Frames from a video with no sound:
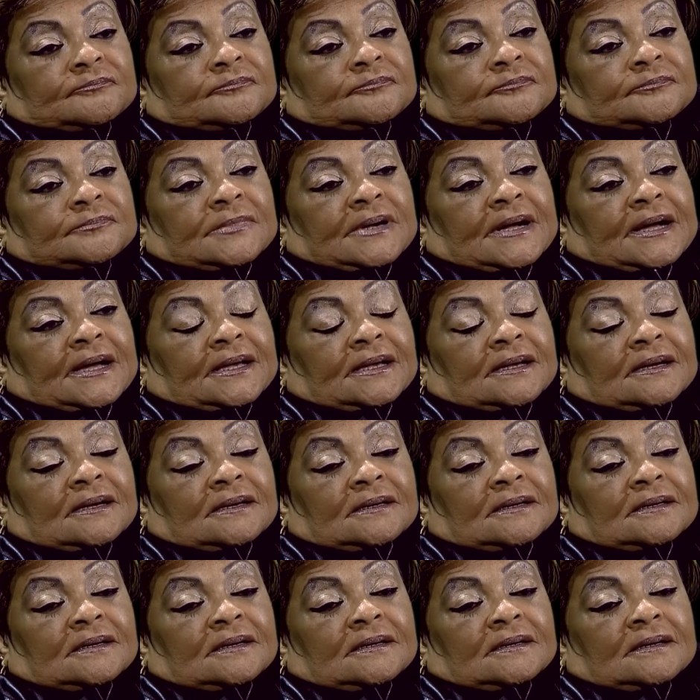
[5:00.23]
My
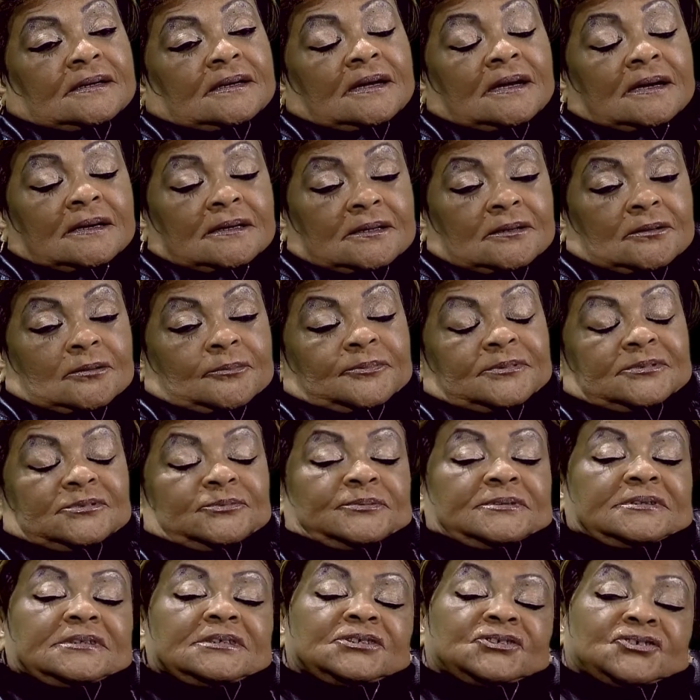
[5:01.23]
uncle, which
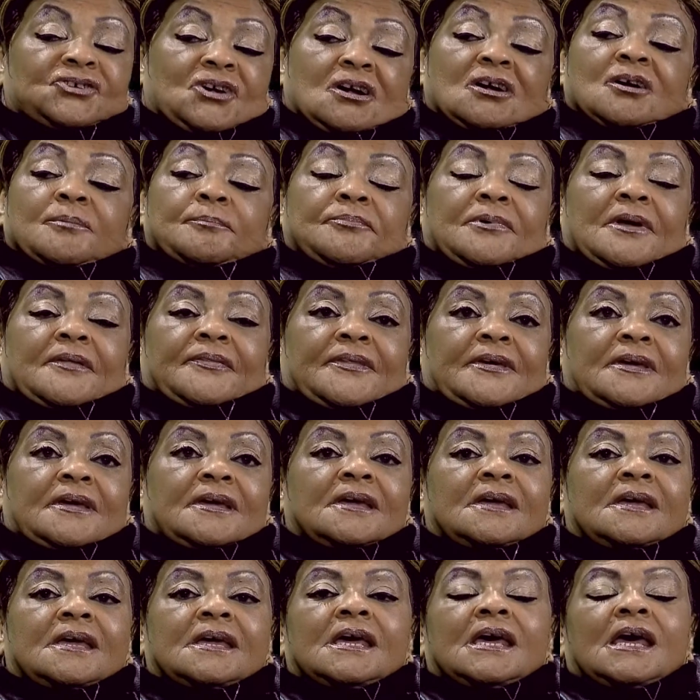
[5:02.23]
was his younger brother,
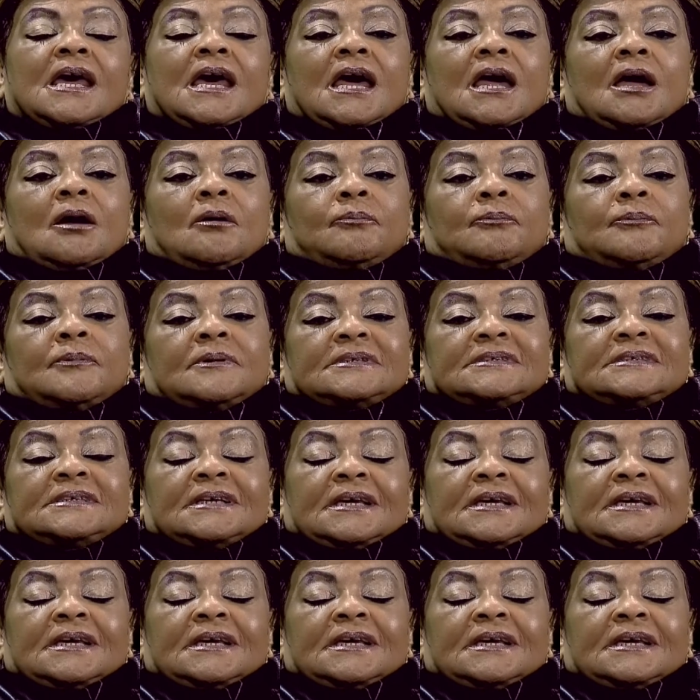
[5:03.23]
was